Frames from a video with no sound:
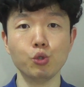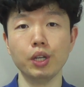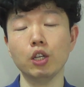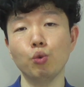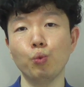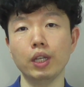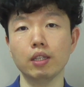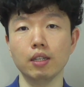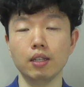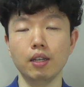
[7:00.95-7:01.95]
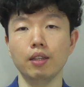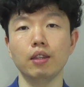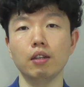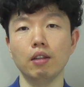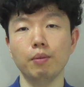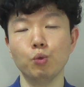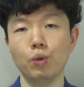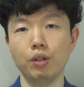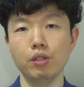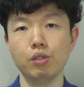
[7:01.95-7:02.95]
a drink with their loved
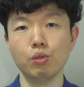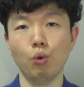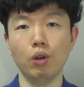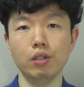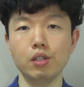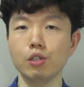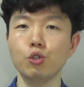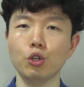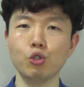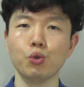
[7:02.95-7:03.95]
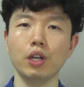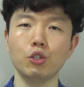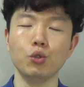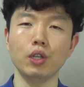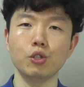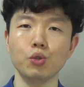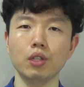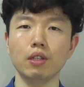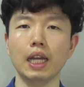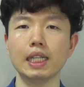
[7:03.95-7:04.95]
ones, or just, you know, trying to
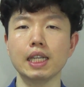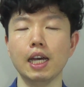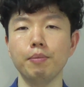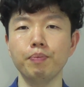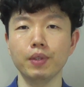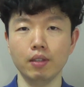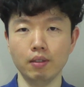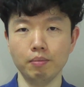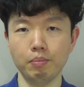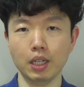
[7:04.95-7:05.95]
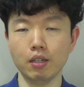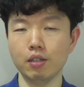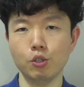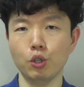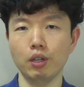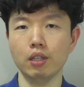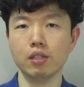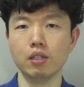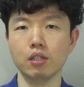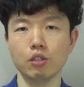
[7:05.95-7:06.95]
enjoy the nighttime, because, you know,
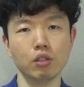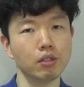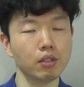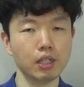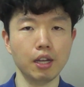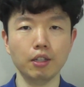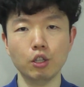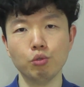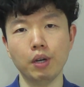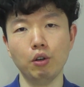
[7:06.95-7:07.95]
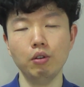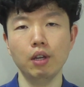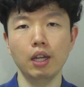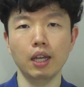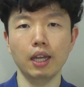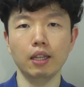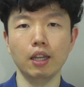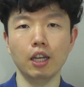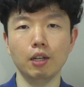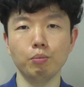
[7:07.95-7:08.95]
it's Saturday tomorrow. And
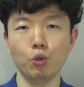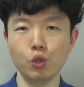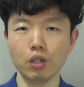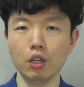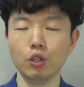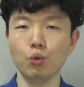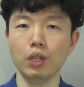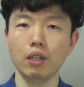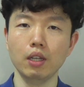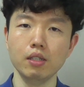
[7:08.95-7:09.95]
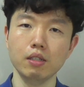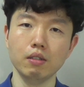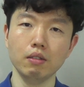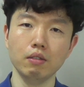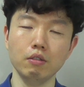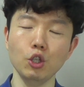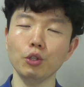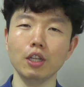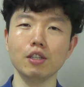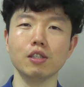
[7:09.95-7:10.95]
then usually on the weekends, you
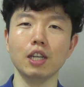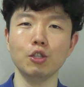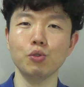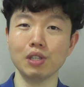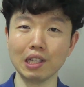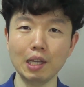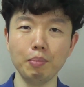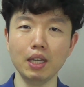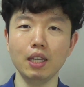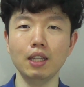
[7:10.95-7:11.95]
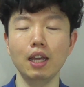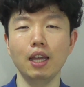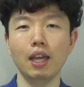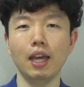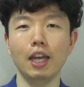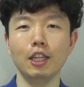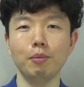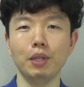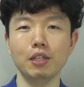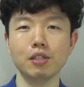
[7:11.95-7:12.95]
know, they just tend to sleep in, and
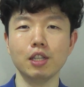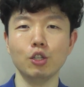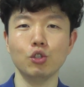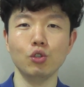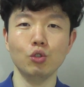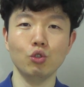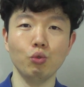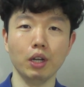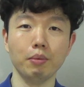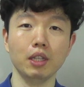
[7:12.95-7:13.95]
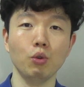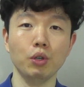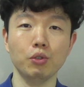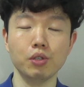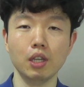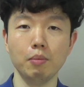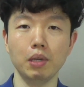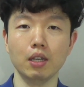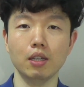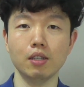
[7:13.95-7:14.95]
they just tend to do whatever they want to say
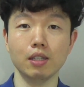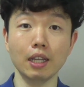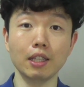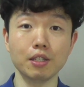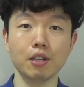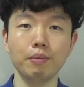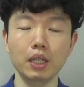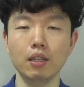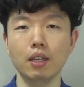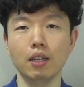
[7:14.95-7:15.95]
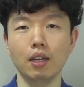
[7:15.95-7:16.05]
because they deserve it.